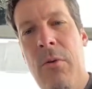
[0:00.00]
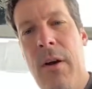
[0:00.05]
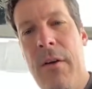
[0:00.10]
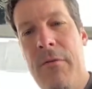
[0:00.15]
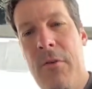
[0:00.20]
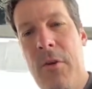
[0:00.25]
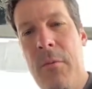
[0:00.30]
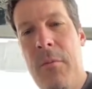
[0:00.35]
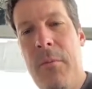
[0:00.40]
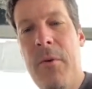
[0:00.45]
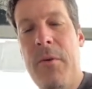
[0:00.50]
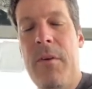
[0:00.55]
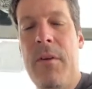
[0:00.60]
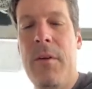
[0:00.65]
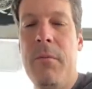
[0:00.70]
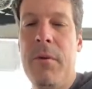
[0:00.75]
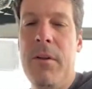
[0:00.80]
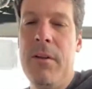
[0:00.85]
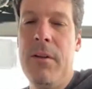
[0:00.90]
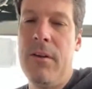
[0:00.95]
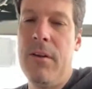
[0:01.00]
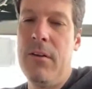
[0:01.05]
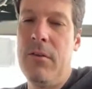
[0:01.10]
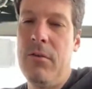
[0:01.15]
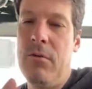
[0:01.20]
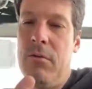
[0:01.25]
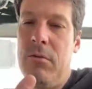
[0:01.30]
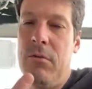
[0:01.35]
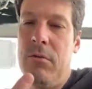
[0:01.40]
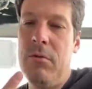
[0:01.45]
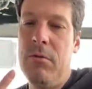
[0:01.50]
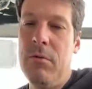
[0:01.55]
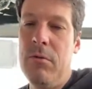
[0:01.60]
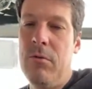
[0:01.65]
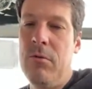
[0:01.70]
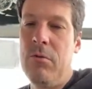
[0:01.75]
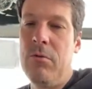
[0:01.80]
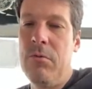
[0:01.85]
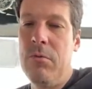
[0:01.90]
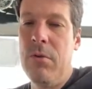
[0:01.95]
the possibility to
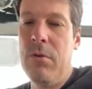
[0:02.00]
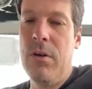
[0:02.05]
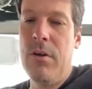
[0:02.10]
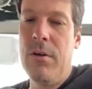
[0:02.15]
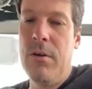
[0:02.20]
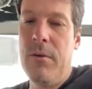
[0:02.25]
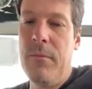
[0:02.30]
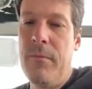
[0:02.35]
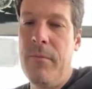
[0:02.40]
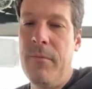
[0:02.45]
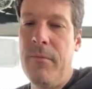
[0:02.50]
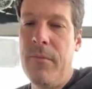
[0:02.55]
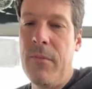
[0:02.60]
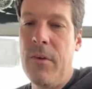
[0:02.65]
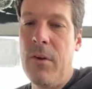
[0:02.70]
to um,